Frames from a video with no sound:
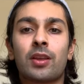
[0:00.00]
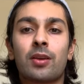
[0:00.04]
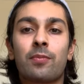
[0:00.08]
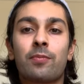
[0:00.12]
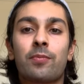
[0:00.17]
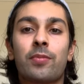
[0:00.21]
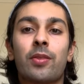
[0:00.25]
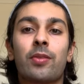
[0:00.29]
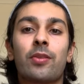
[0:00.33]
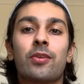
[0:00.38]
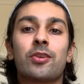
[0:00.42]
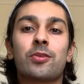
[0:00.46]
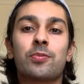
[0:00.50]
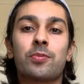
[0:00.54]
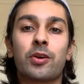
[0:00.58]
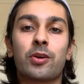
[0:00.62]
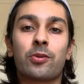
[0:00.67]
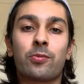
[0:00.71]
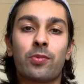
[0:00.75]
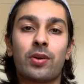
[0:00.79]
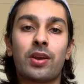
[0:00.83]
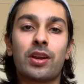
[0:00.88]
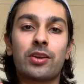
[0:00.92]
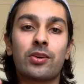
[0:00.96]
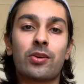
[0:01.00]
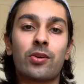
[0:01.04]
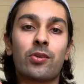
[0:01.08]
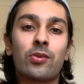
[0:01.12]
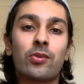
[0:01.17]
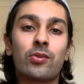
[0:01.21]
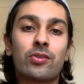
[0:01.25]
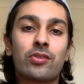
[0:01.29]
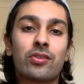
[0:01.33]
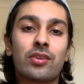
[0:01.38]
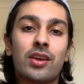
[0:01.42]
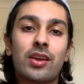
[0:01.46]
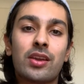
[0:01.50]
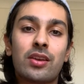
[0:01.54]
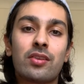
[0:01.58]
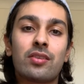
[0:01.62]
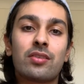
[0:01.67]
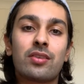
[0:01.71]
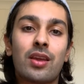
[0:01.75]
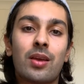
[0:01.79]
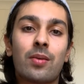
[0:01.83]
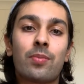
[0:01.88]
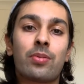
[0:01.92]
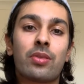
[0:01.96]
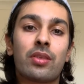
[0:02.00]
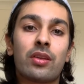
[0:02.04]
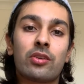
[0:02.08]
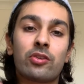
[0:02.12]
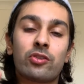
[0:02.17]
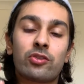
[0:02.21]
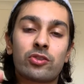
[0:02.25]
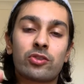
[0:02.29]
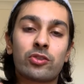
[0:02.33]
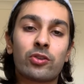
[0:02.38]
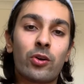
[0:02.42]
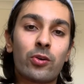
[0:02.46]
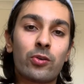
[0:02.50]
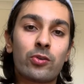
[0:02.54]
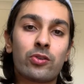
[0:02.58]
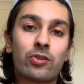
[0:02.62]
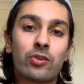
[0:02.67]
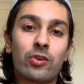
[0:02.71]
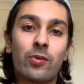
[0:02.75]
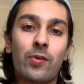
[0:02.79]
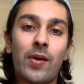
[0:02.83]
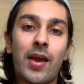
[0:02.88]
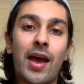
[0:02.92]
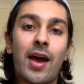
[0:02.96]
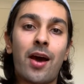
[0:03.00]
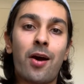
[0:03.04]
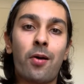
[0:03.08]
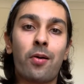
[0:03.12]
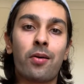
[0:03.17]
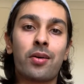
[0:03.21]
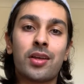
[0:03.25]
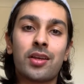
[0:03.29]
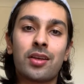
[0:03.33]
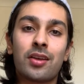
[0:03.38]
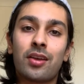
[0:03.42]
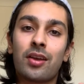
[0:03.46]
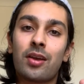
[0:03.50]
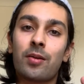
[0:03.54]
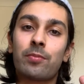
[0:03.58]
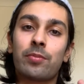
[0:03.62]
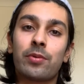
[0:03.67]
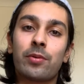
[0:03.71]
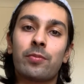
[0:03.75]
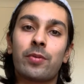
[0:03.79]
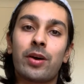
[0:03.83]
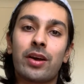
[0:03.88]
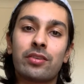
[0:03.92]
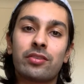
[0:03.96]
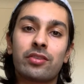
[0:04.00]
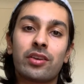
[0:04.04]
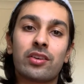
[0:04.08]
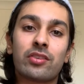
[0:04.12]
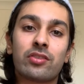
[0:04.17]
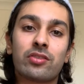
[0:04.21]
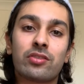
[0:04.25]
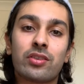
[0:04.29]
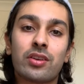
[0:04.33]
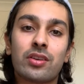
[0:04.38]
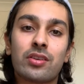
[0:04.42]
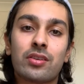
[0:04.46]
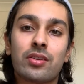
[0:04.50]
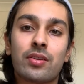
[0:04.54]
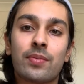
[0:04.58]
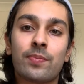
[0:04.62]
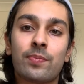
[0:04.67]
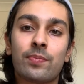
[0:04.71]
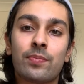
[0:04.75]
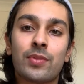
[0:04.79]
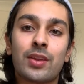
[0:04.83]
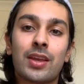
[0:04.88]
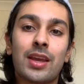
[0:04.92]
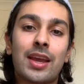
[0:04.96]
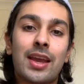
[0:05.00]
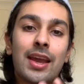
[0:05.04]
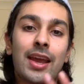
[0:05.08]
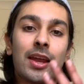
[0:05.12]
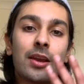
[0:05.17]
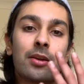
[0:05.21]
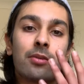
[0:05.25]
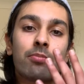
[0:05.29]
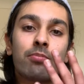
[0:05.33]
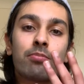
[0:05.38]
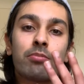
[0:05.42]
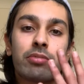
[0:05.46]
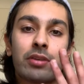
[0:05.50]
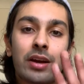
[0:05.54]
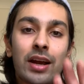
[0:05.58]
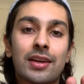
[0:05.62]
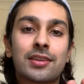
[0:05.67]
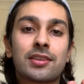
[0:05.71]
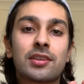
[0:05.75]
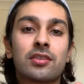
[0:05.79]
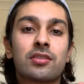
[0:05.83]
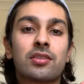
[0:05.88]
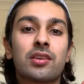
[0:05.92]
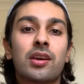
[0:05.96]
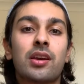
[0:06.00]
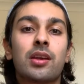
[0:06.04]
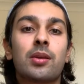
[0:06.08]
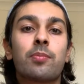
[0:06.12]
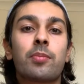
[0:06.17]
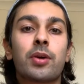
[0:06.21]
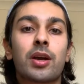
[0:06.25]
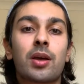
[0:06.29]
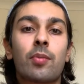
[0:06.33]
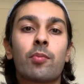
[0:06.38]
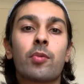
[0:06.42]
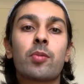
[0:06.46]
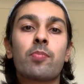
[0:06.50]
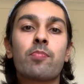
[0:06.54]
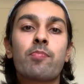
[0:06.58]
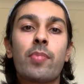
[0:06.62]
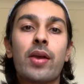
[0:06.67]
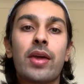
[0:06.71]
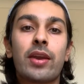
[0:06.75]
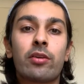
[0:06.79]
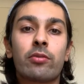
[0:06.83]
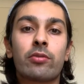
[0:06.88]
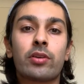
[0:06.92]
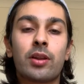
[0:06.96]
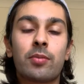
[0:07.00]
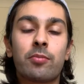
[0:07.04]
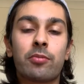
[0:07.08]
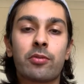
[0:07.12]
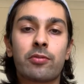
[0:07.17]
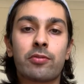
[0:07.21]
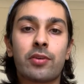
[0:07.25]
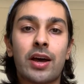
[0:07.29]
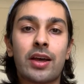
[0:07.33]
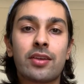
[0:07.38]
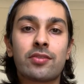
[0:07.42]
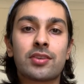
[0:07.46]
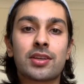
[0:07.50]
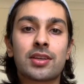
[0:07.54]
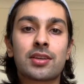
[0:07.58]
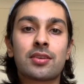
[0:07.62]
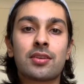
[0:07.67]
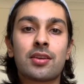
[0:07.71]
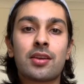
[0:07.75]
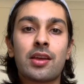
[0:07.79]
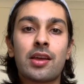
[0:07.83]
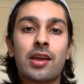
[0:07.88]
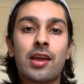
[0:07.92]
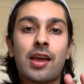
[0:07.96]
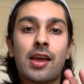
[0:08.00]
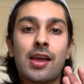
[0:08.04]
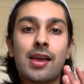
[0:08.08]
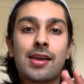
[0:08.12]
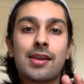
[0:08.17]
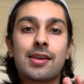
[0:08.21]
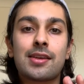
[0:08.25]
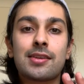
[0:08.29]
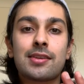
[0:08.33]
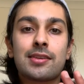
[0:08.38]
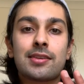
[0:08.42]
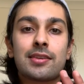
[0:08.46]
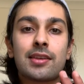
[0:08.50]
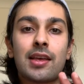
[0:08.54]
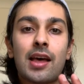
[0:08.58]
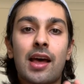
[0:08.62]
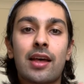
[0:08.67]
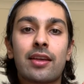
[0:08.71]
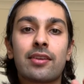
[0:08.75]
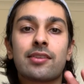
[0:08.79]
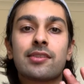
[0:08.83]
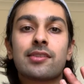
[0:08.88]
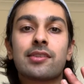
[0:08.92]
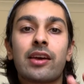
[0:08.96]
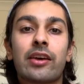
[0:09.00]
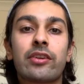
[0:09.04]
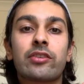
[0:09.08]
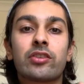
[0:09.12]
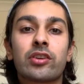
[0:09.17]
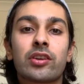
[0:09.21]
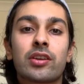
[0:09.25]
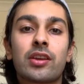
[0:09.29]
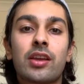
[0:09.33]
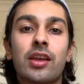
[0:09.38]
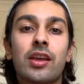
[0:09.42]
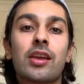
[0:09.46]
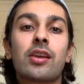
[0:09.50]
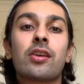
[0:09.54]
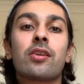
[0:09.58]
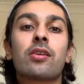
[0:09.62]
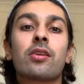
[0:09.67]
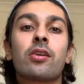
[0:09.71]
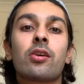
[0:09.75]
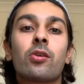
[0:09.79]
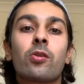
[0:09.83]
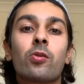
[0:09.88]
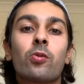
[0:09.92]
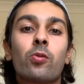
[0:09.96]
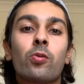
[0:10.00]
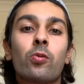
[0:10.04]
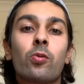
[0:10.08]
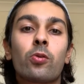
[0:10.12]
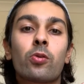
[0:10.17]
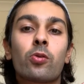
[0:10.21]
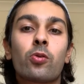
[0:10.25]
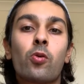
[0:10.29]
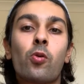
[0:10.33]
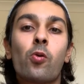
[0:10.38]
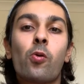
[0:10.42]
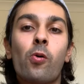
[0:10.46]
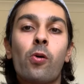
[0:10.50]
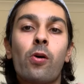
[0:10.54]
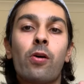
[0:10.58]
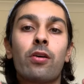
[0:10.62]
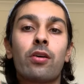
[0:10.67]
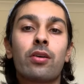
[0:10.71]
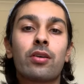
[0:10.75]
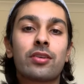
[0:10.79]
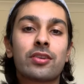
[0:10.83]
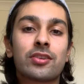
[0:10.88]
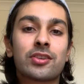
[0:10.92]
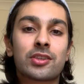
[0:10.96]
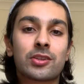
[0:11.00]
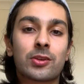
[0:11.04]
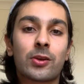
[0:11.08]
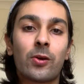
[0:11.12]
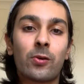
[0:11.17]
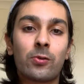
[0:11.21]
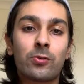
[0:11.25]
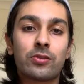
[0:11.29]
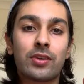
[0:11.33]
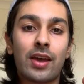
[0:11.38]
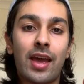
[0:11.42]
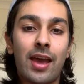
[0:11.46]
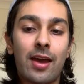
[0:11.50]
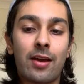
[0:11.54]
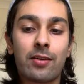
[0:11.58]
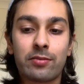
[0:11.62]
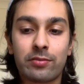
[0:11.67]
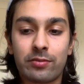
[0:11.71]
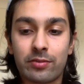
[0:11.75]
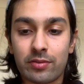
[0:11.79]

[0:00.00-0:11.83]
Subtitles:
But this book really goes in depth and shows you how improvisation and practicing and becoming better at improvising is such a key or core skill to have.